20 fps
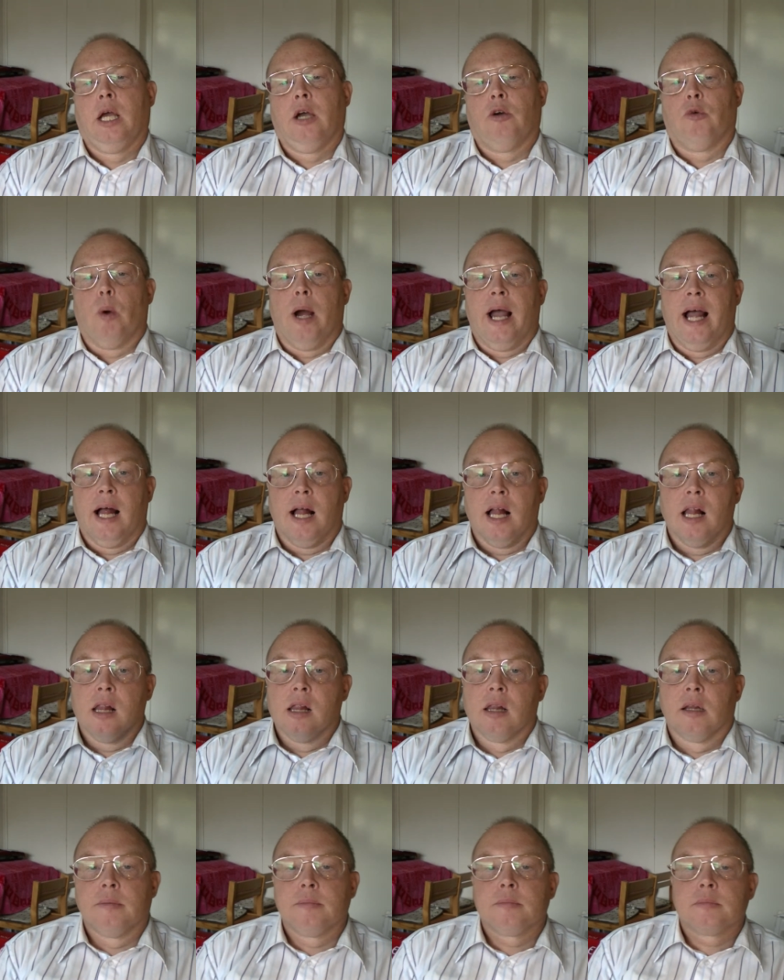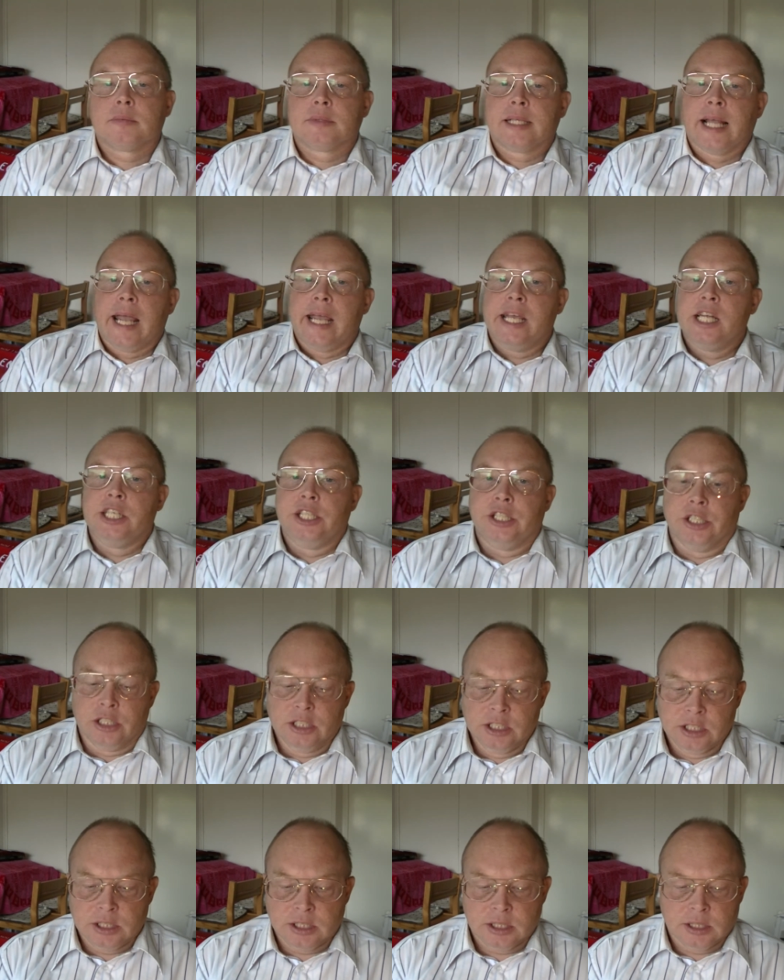Well,
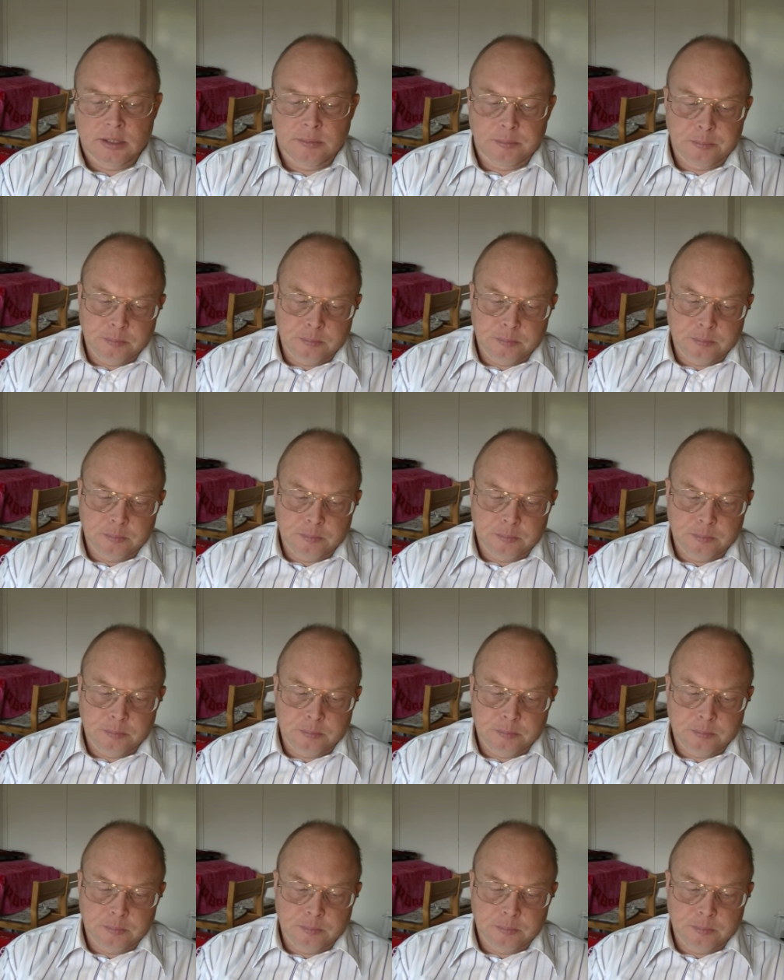aliens.